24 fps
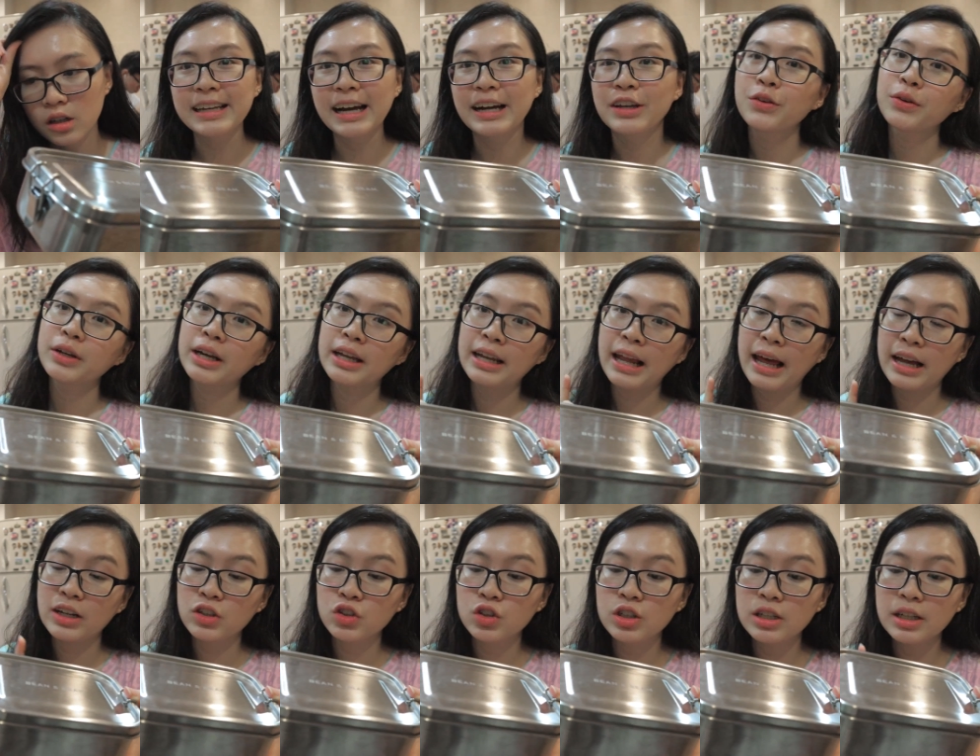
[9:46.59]
Yeah, you can
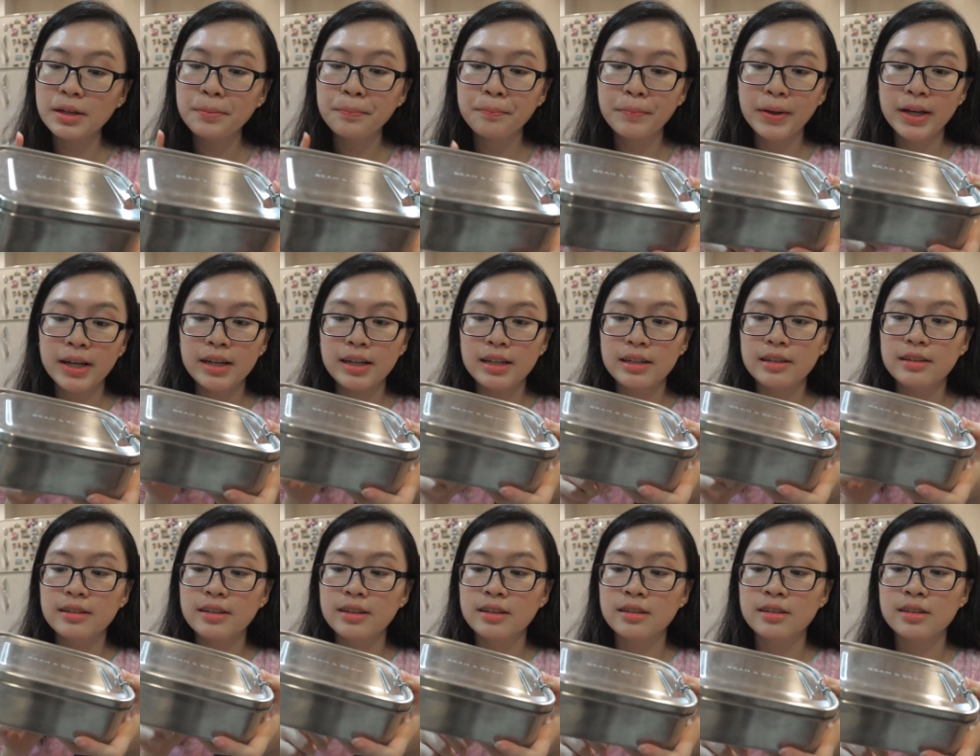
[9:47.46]
actually bake in
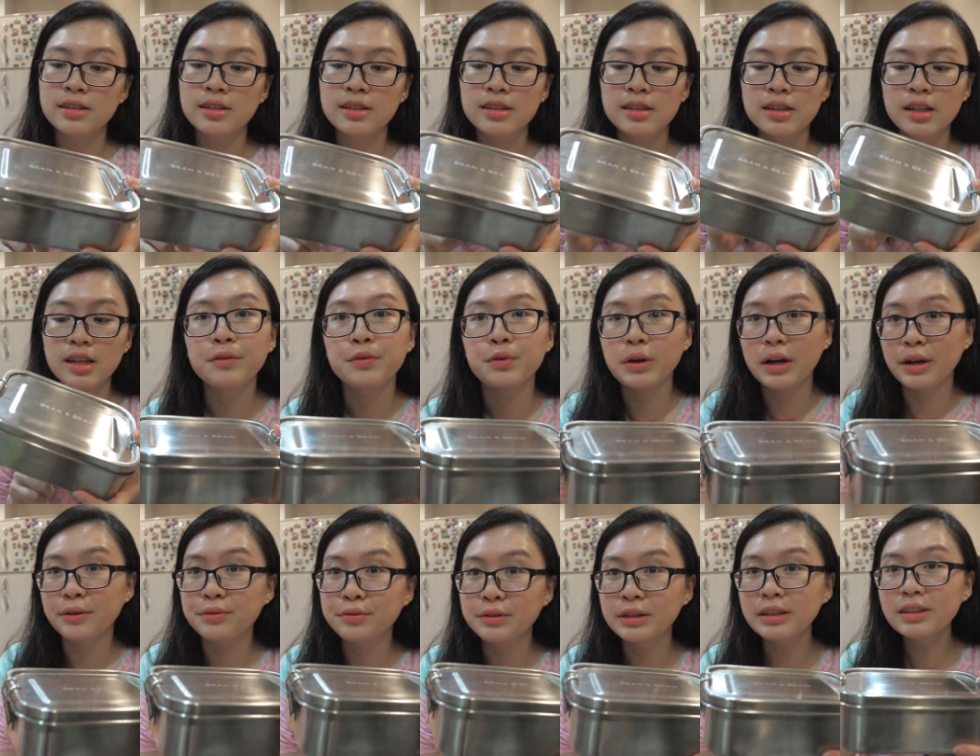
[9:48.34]
this if you
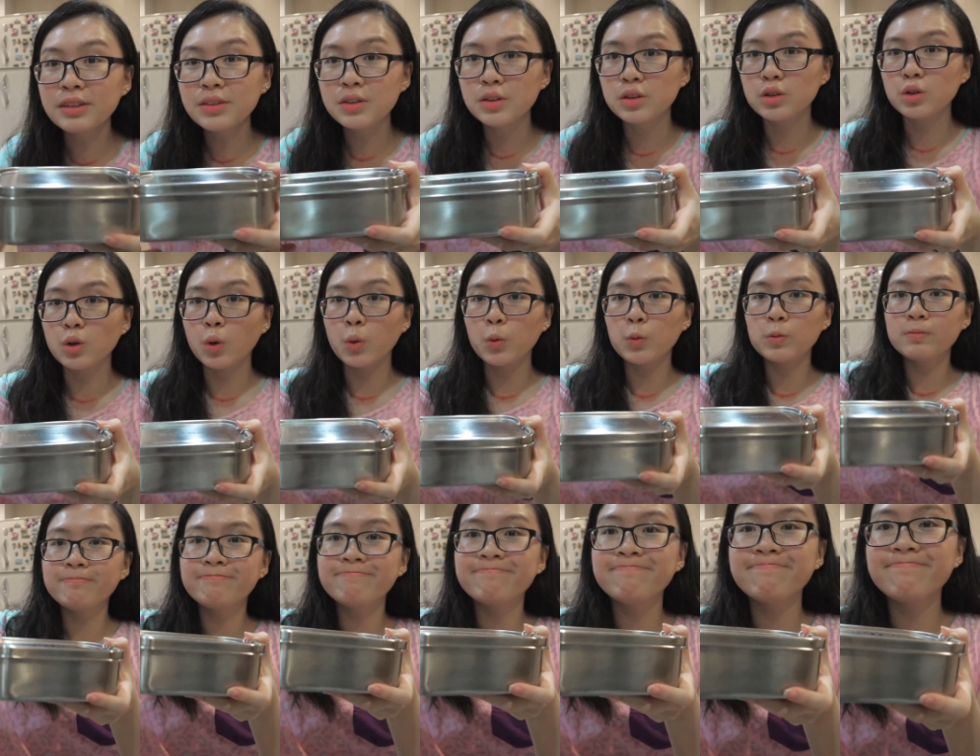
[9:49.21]
have one, so
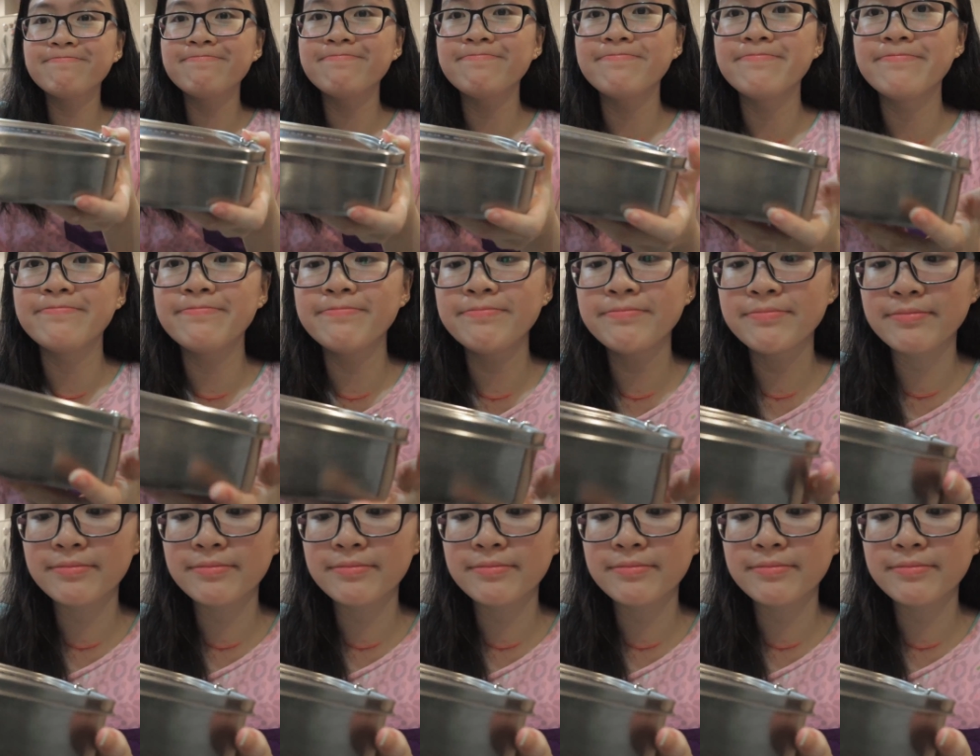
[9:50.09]
mm-hmm.